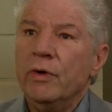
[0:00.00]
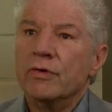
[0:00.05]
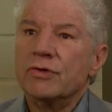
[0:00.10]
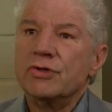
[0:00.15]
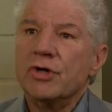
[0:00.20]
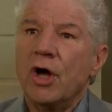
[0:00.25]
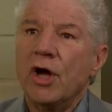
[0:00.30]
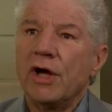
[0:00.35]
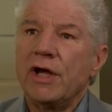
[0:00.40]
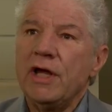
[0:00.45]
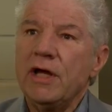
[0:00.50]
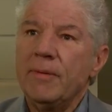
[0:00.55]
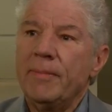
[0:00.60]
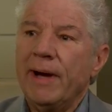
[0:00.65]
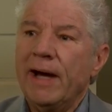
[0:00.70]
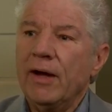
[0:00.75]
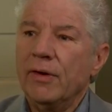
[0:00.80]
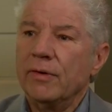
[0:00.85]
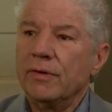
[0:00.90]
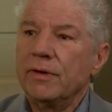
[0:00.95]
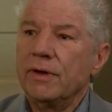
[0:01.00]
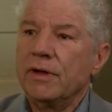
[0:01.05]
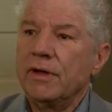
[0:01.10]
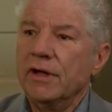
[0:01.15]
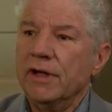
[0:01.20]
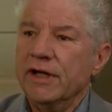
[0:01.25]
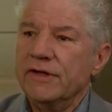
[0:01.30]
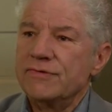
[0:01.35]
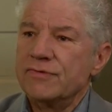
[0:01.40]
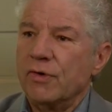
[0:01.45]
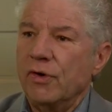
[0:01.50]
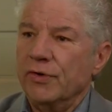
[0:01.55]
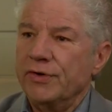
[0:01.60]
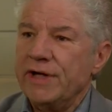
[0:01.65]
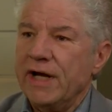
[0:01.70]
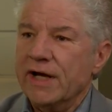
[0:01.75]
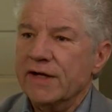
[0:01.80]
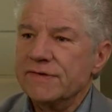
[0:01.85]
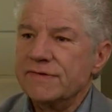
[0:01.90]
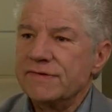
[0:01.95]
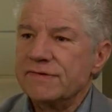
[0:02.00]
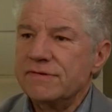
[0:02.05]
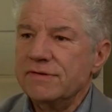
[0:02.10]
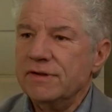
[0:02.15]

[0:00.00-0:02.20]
were talking about cholesterol tests.